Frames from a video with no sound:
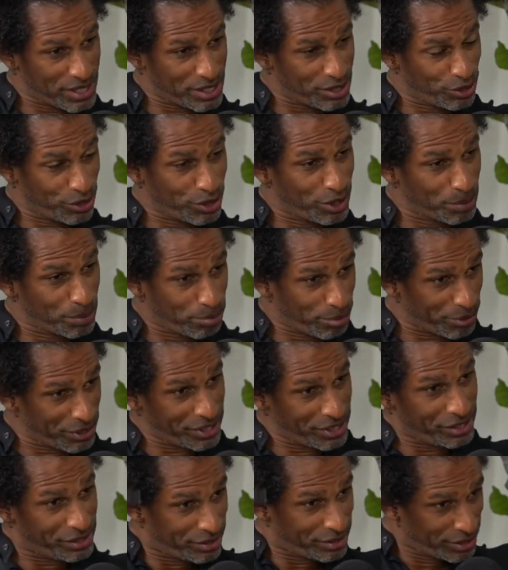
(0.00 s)
that they're going to
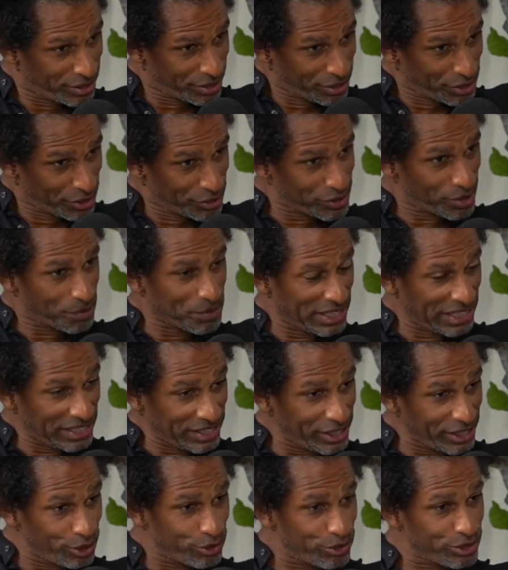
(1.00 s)
bring some of the
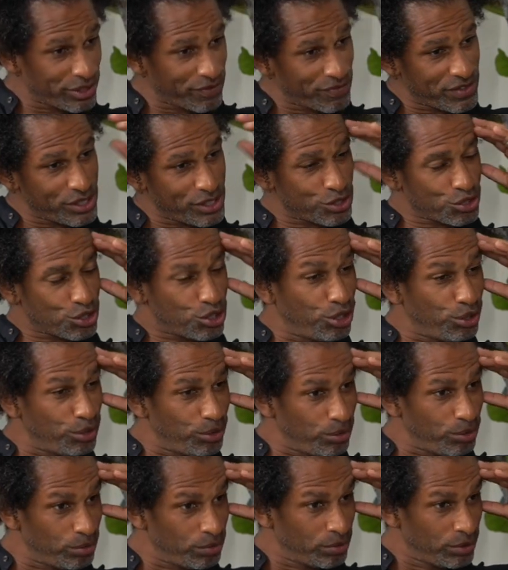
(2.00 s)
leaders of this
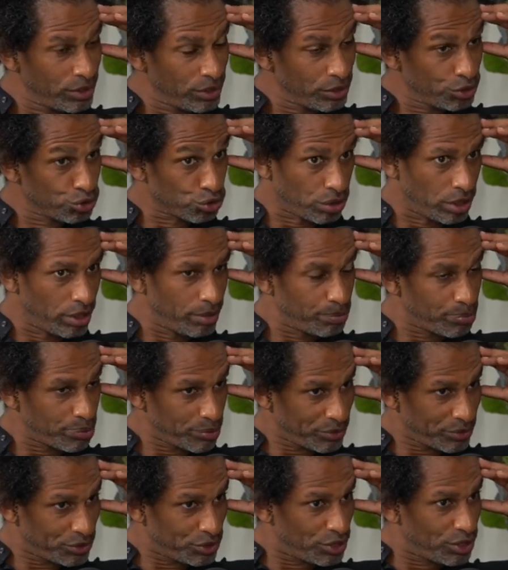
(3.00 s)
coup, Trump,
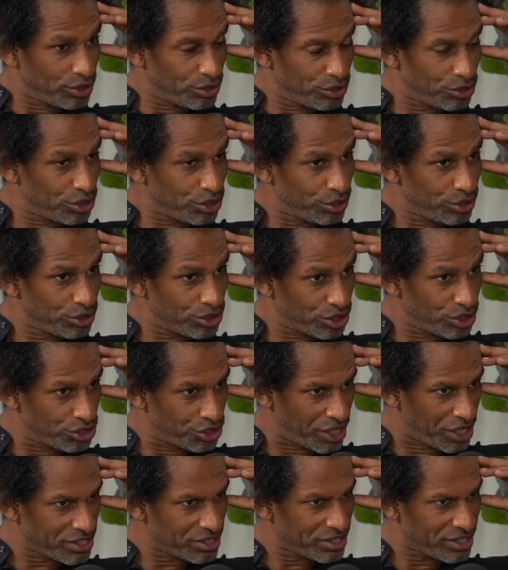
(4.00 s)
to to, to
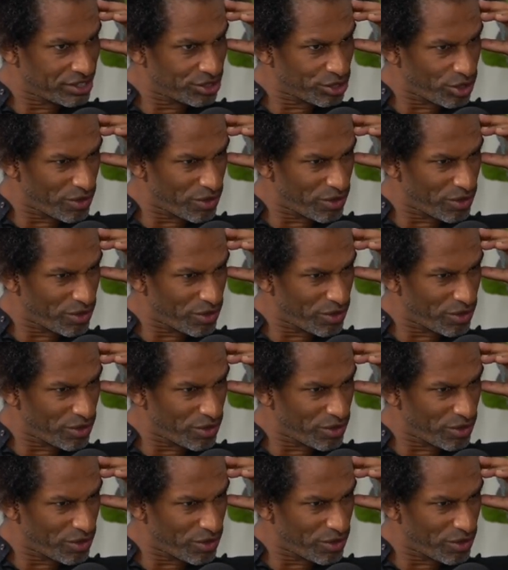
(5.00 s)
justice.